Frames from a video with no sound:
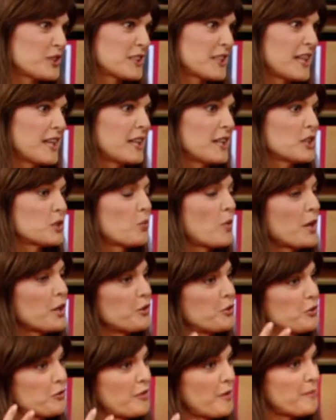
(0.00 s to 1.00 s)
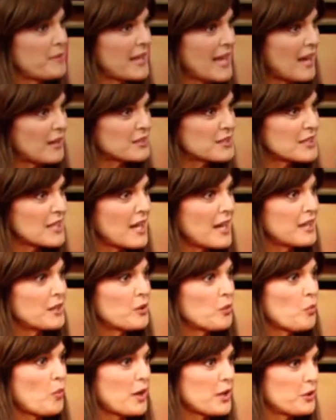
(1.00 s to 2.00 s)
skin. It's what you do from the
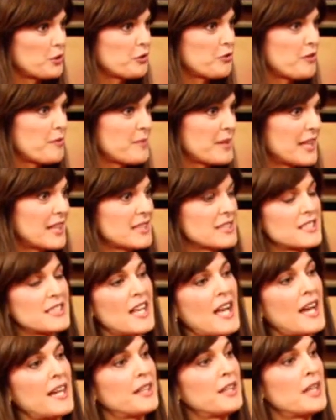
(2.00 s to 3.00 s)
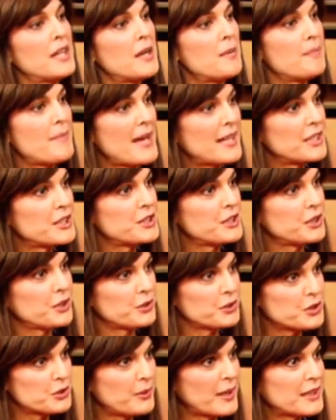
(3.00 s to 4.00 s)
outside, what you do from the inside, managing
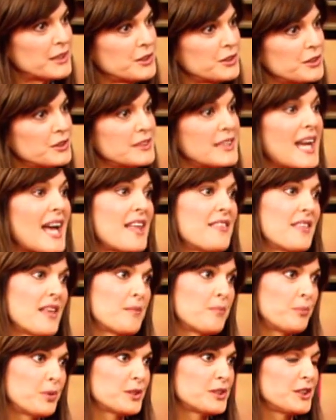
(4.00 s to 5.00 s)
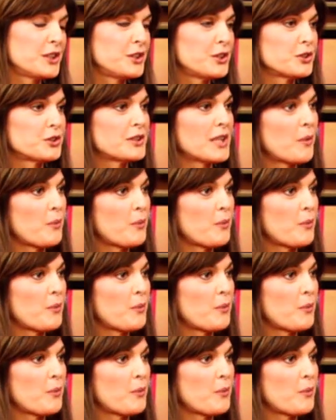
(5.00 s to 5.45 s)
your stressors, and then procedures.